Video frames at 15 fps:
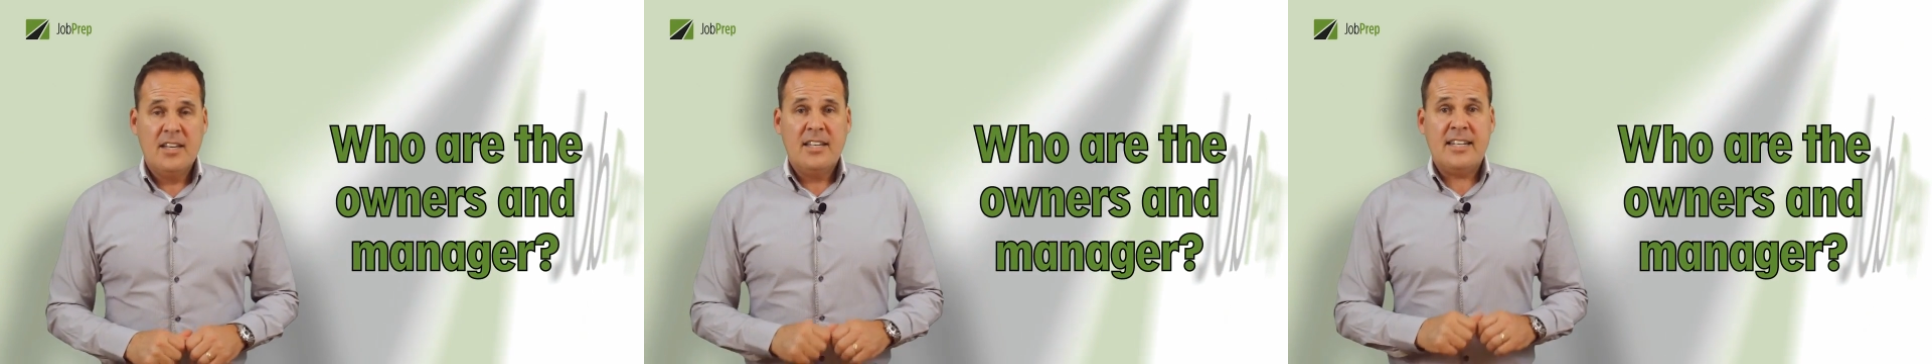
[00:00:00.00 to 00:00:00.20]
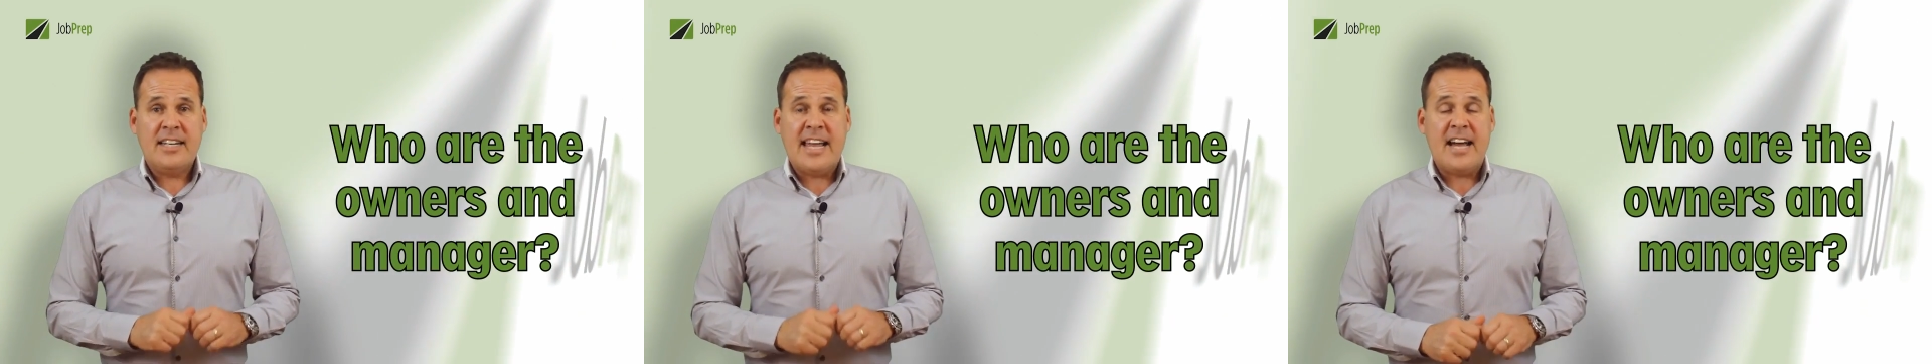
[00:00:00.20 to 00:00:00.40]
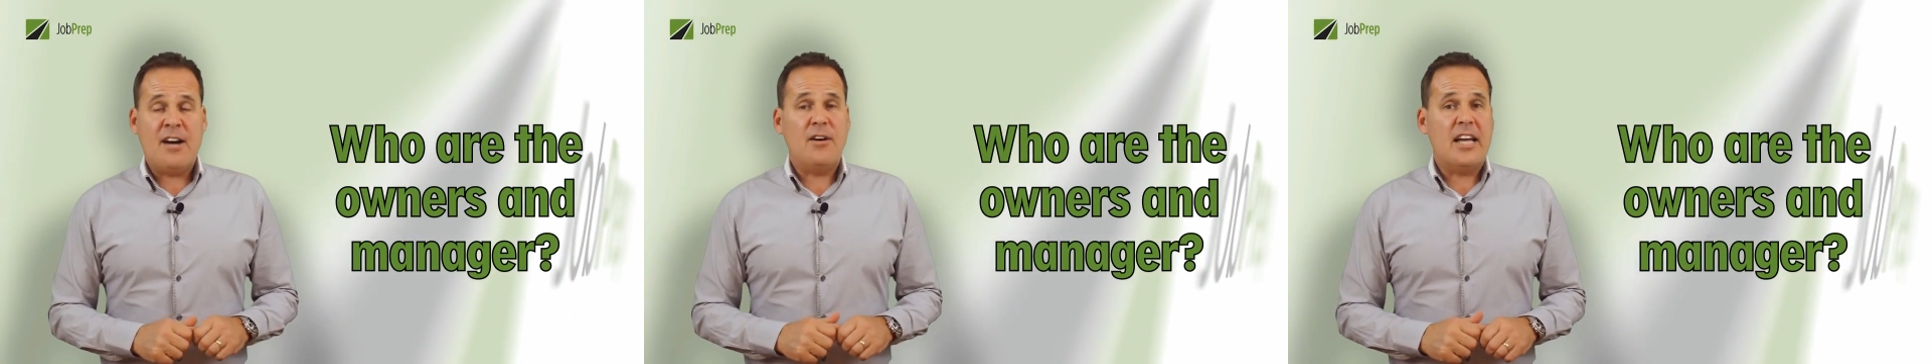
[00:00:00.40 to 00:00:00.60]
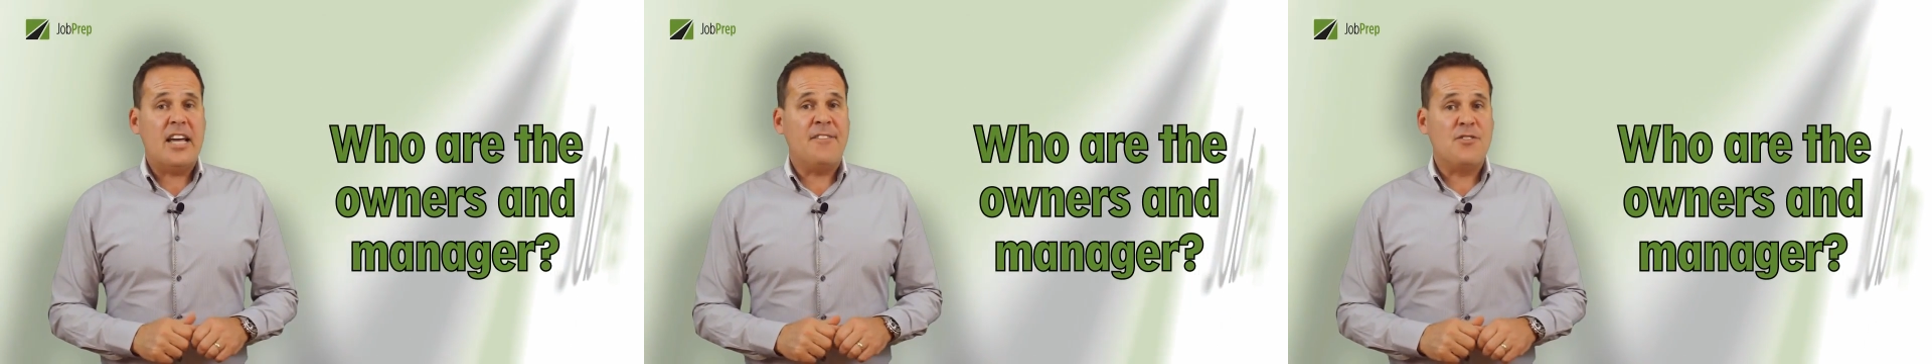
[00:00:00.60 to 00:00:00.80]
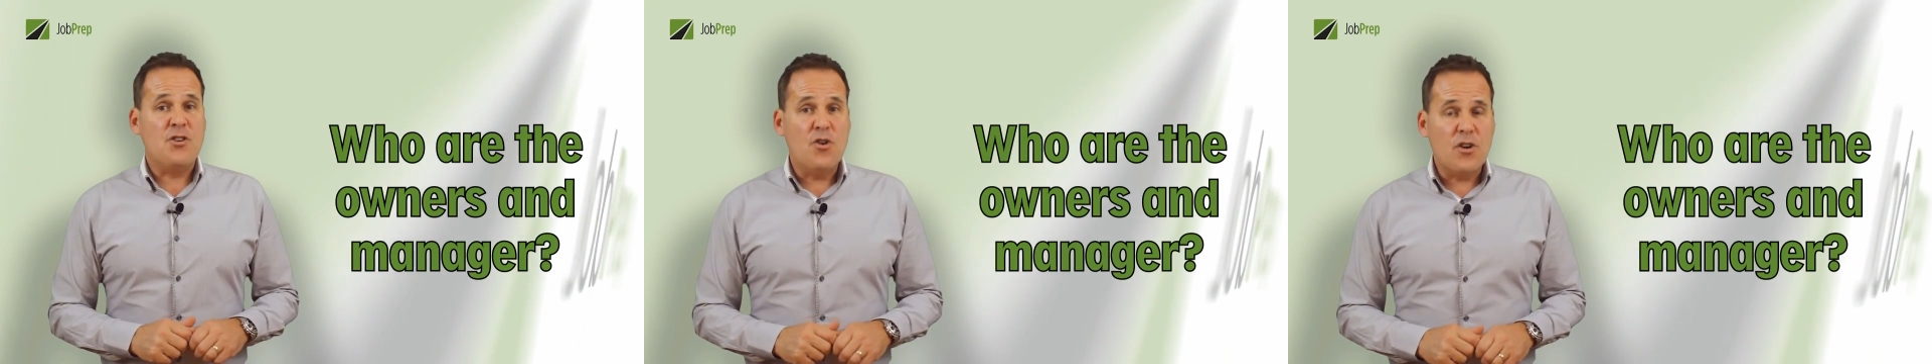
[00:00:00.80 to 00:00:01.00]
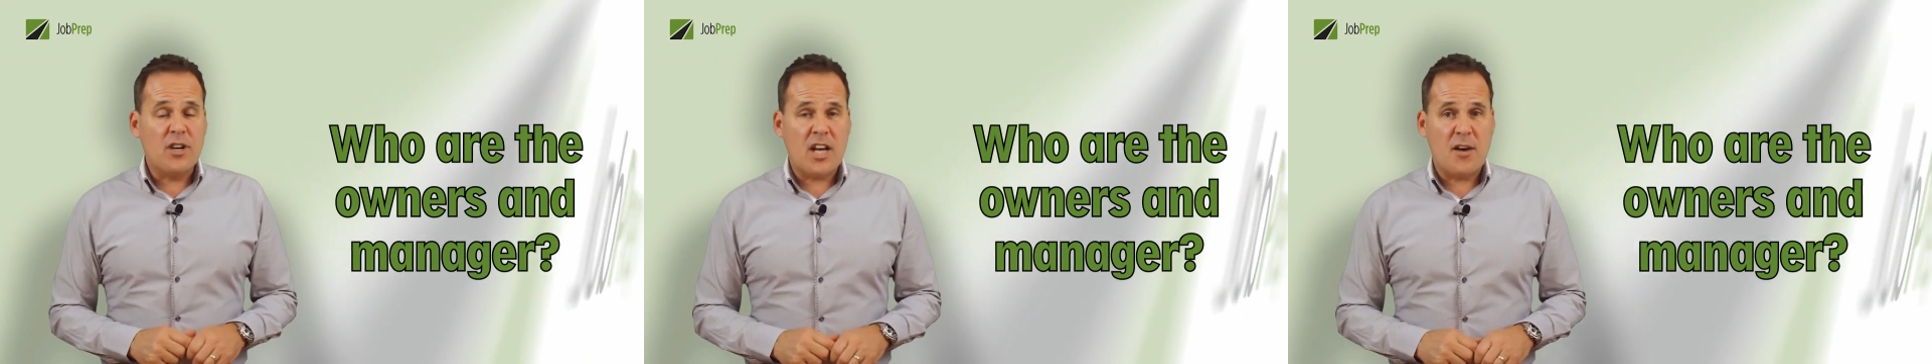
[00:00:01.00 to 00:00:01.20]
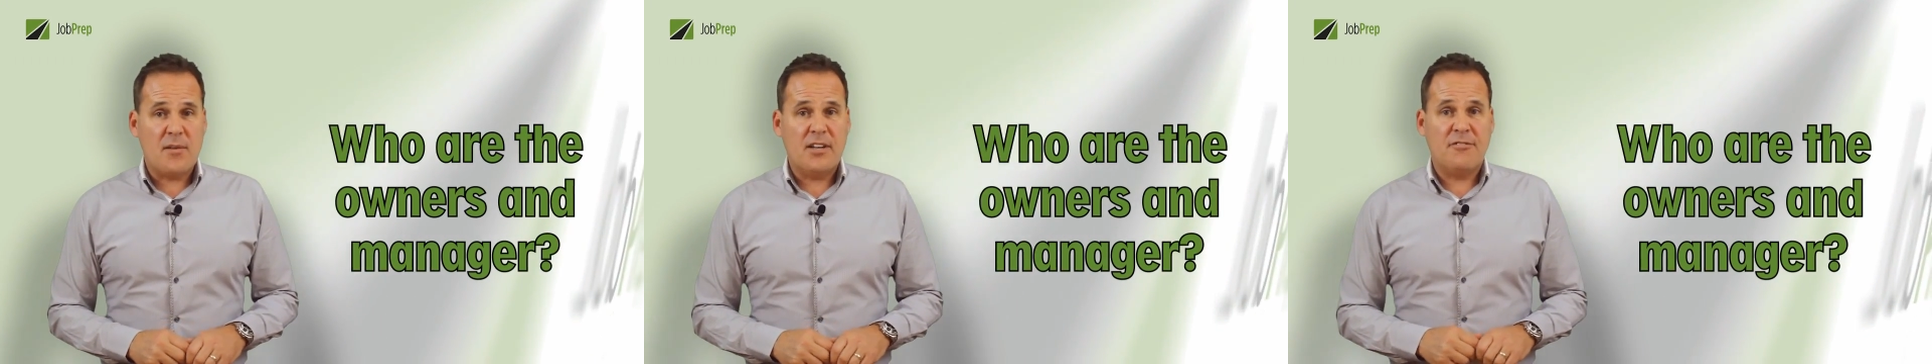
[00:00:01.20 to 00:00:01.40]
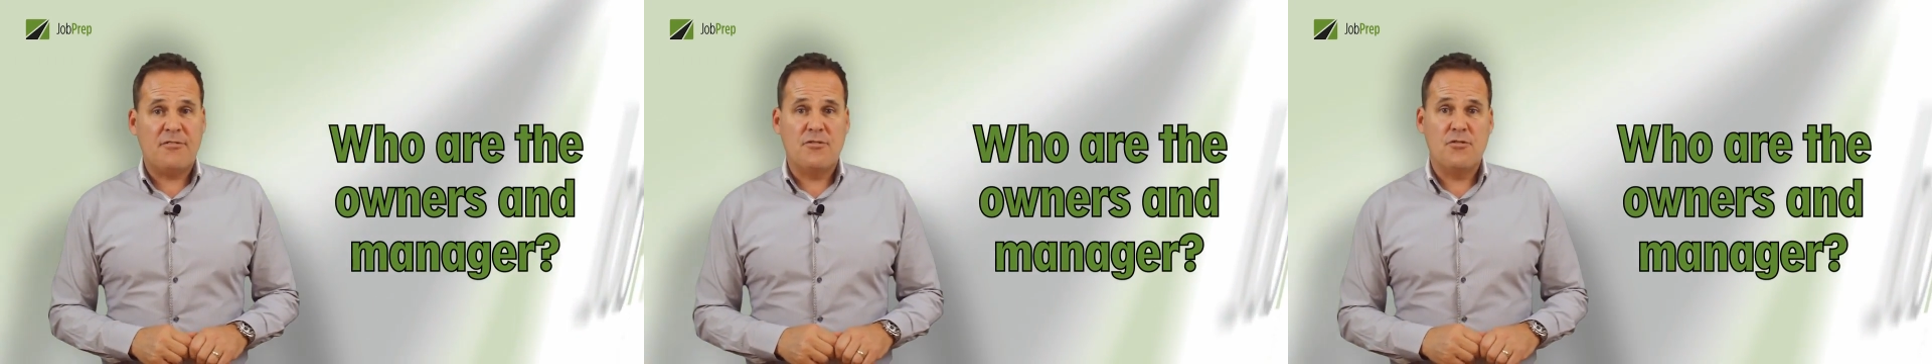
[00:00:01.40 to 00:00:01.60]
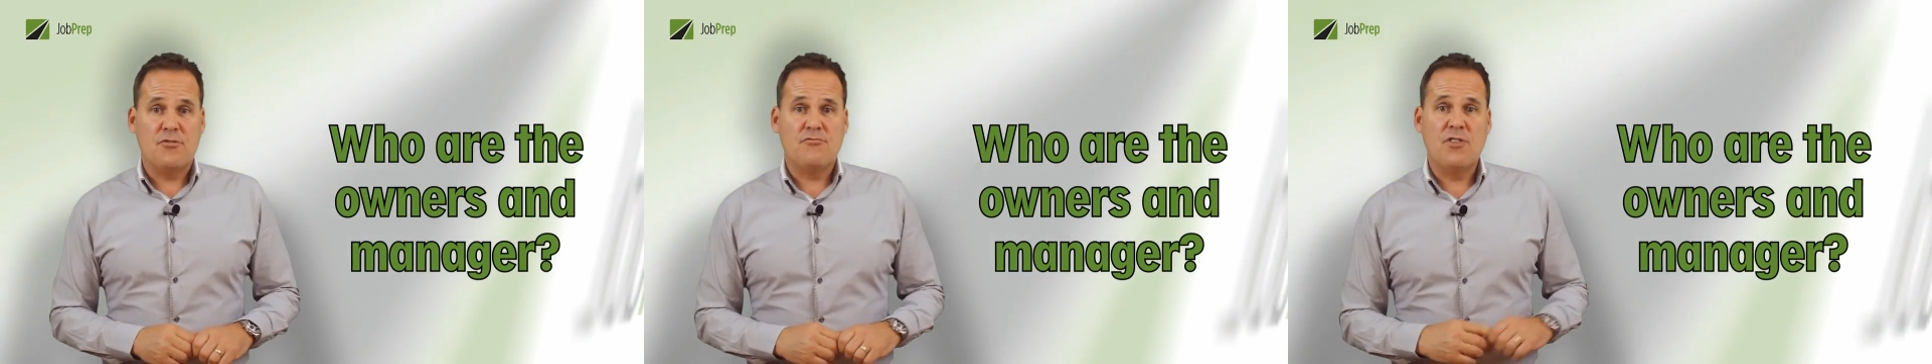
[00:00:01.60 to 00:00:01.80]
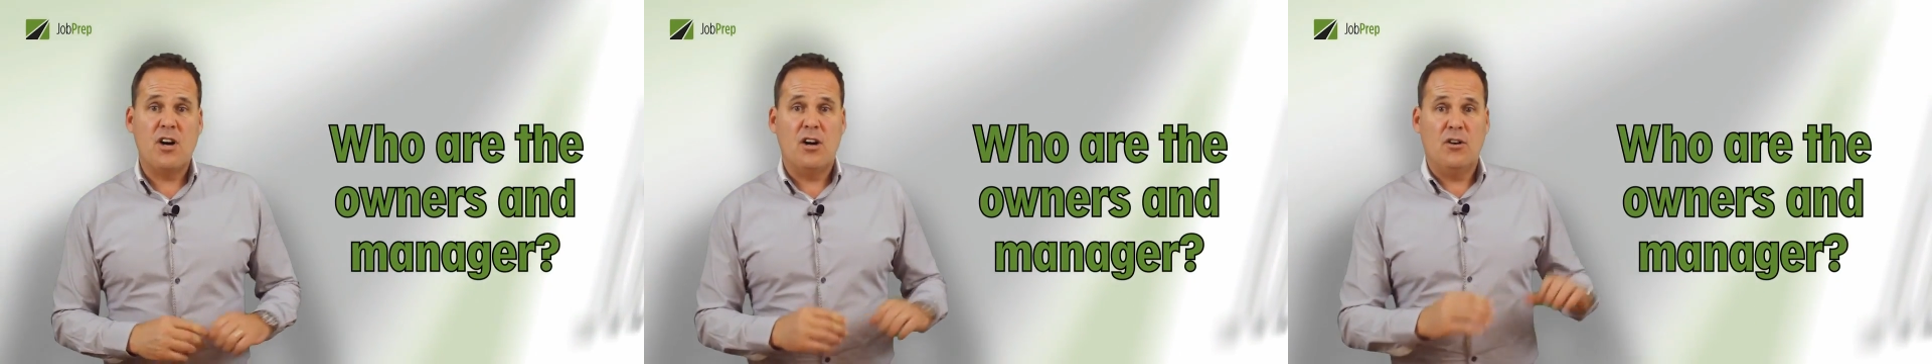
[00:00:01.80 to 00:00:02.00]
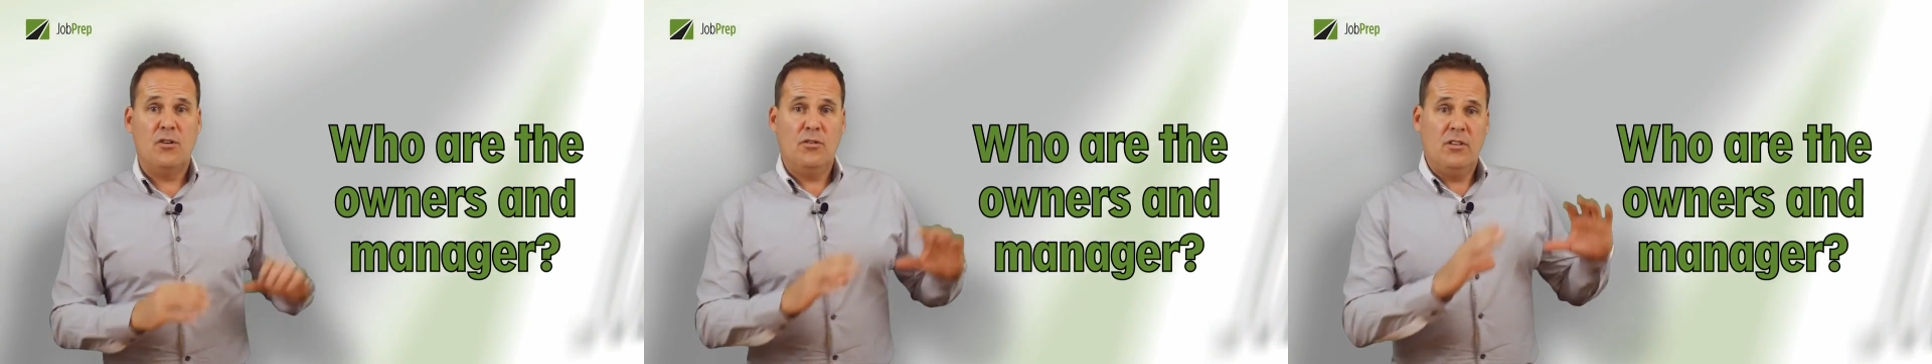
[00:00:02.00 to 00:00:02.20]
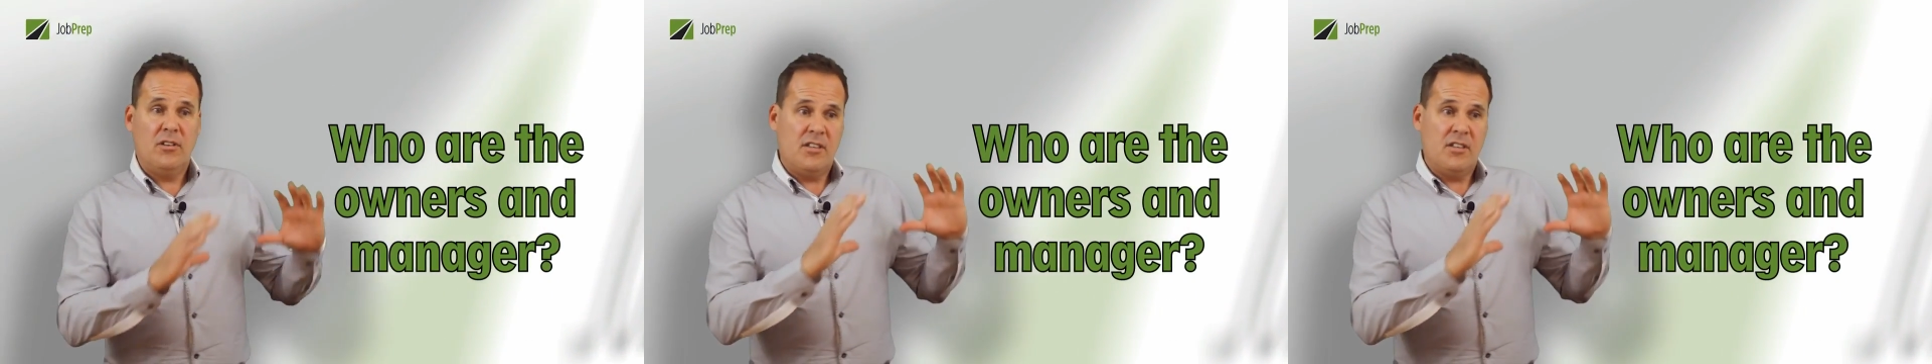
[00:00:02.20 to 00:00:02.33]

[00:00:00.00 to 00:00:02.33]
Now, if you're going for a role